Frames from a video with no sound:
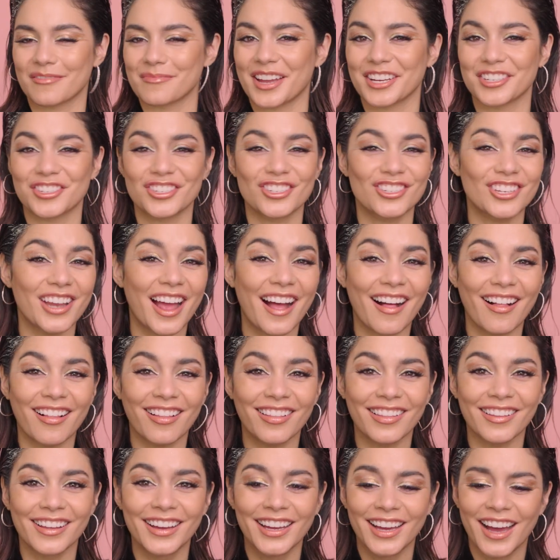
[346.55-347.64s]
of my
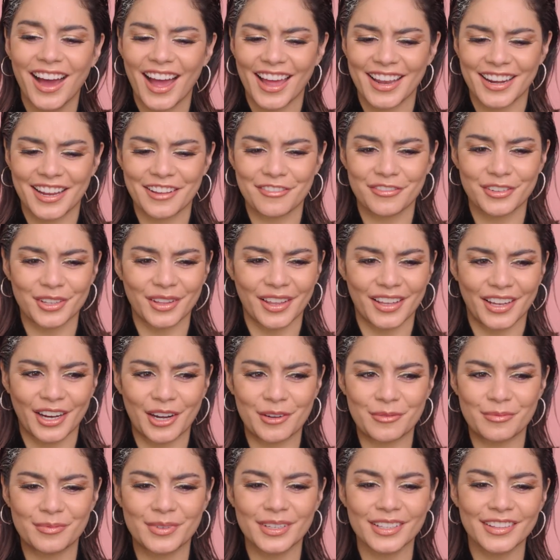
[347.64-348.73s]
shell, and I feel like I
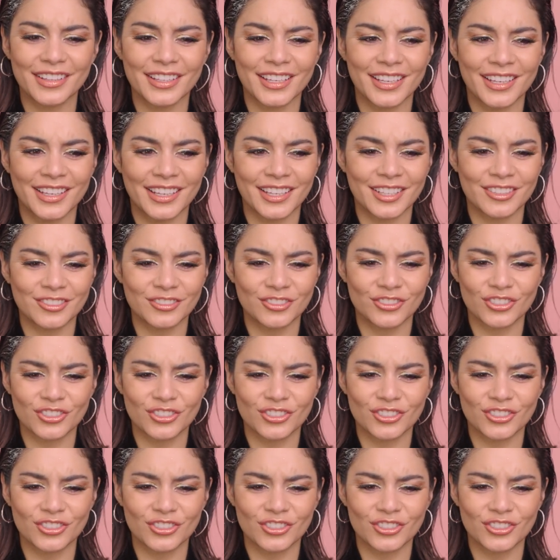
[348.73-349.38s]
really